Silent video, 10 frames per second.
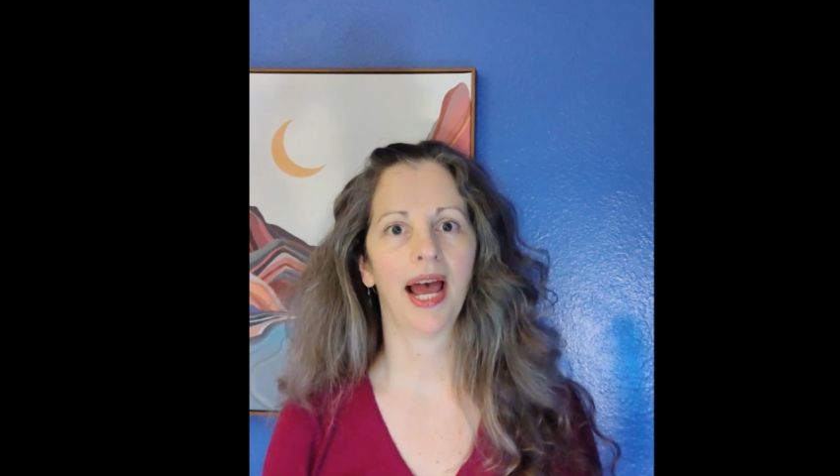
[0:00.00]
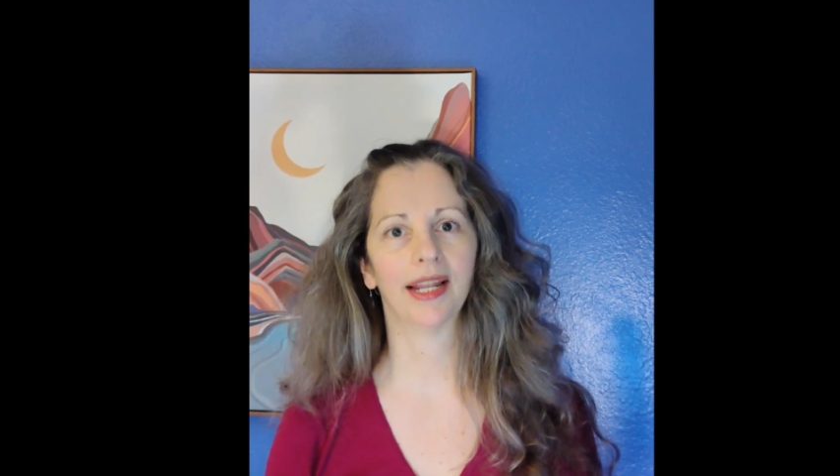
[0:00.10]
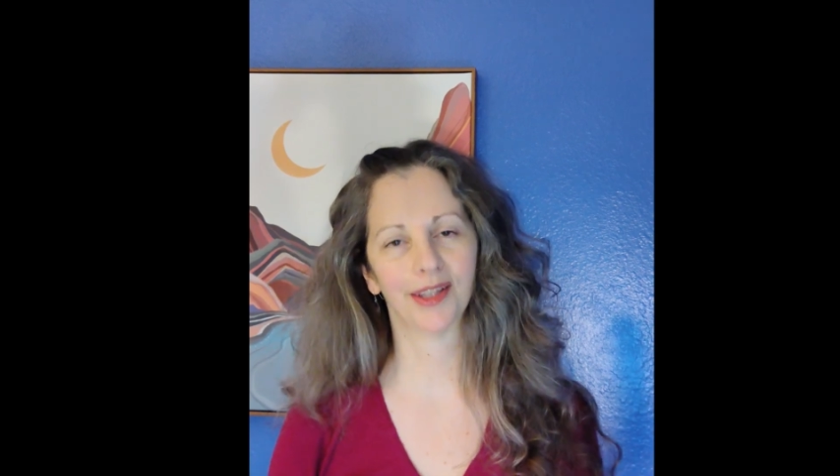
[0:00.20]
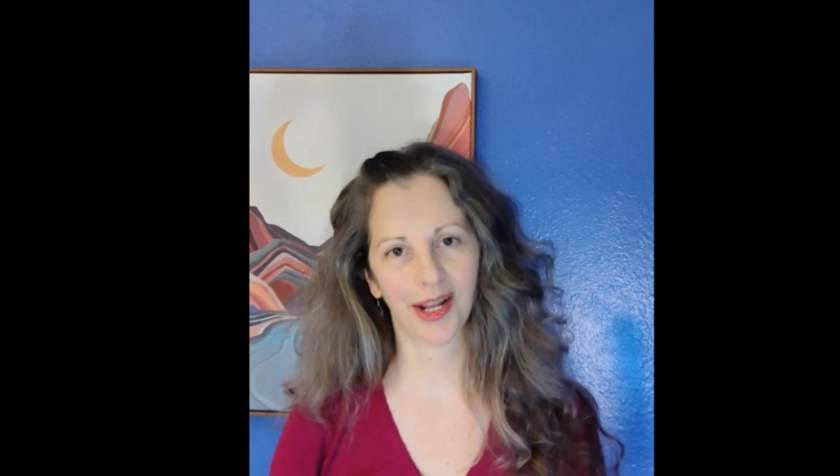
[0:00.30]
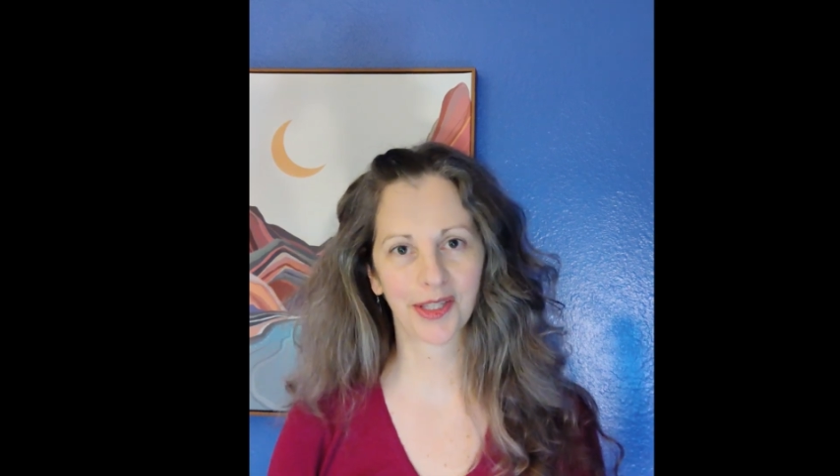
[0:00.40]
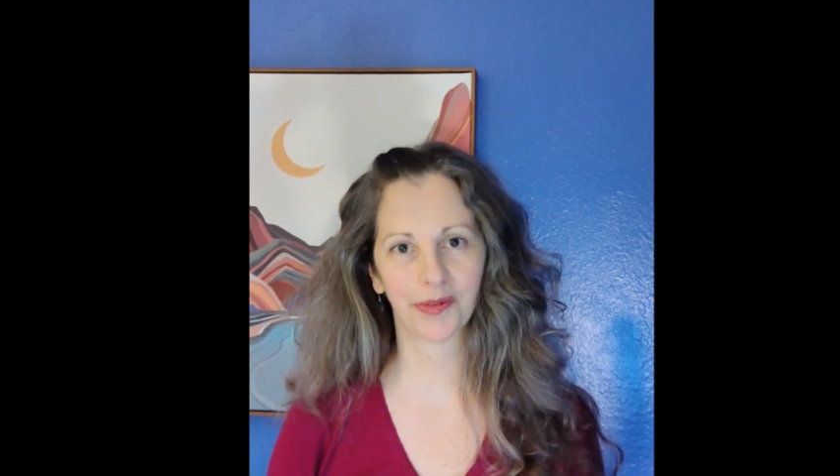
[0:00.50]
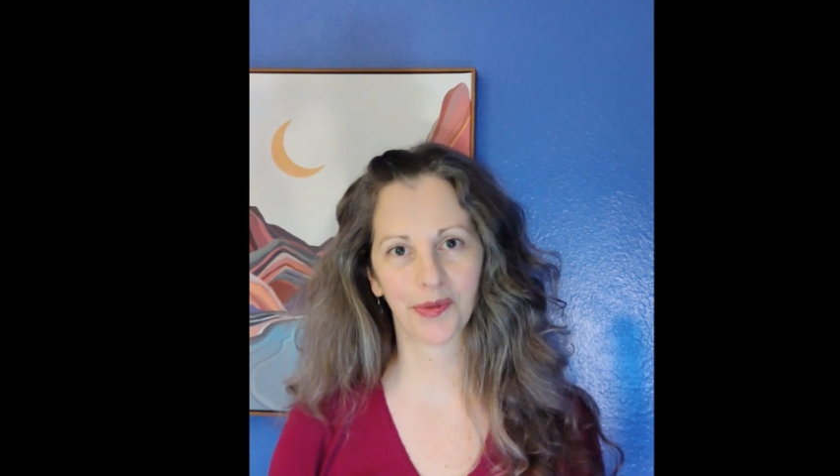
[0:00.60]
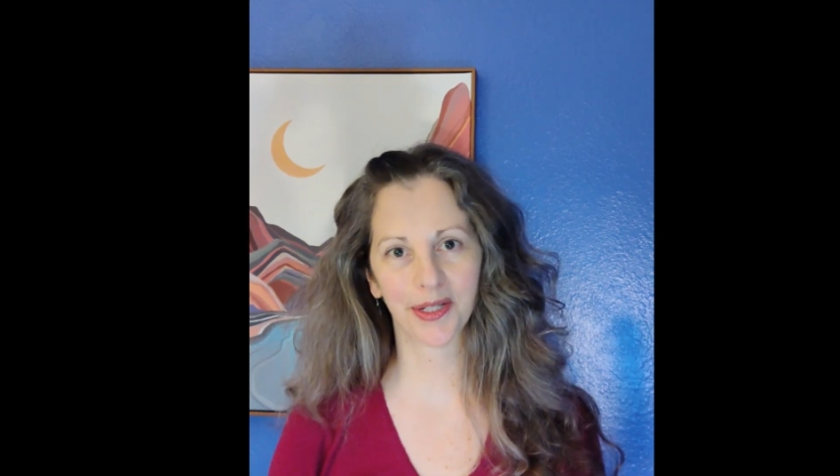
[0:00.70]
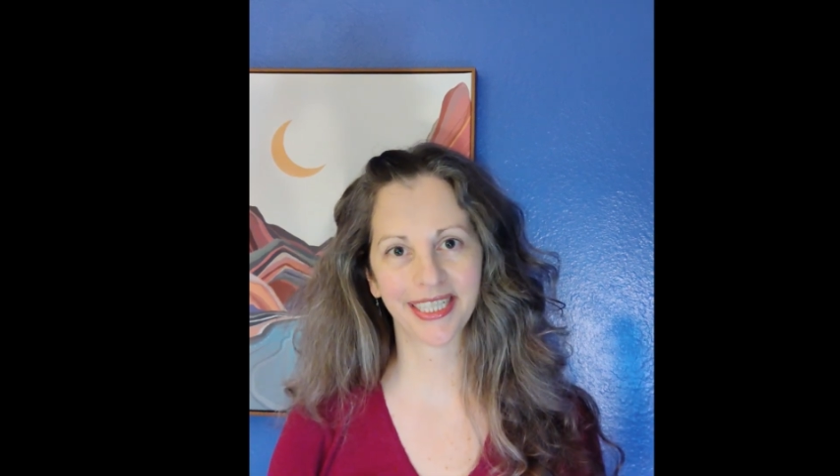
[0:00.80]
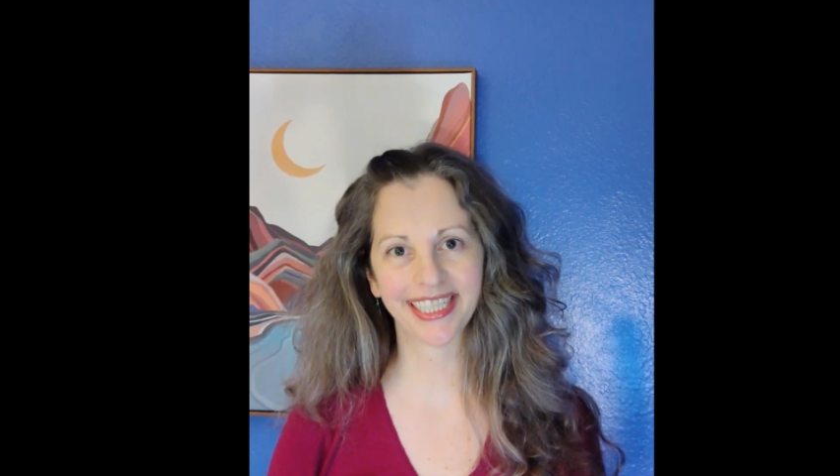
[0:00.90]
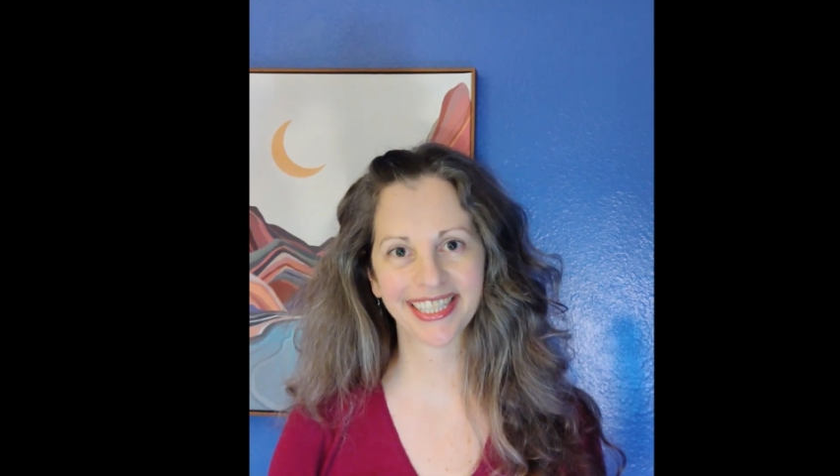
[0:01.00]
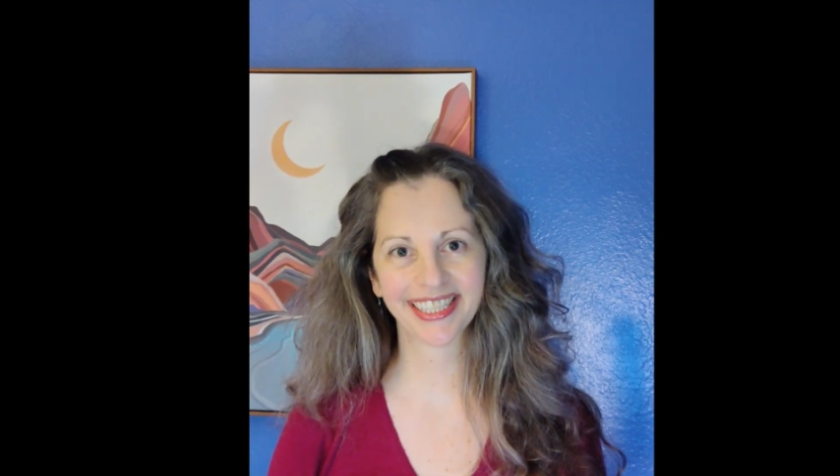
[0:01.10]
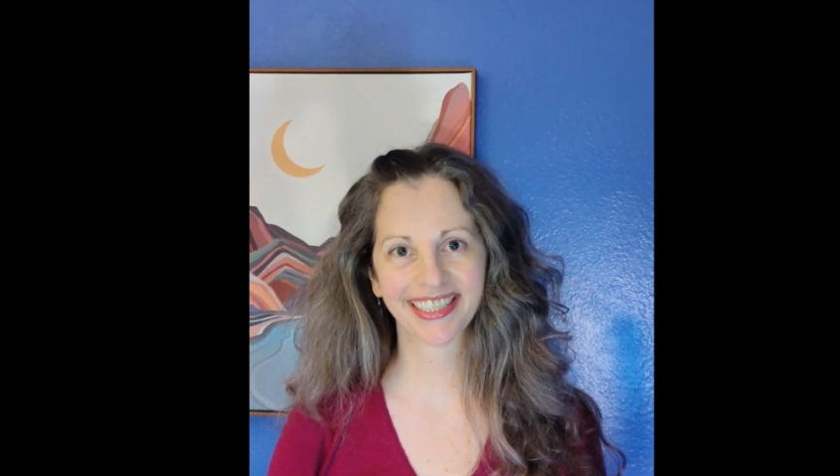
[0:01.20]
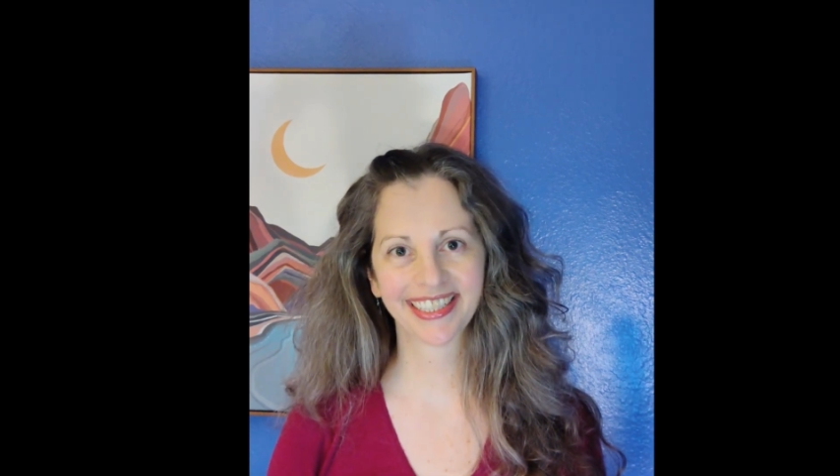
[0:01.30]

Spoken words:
and lots of worries.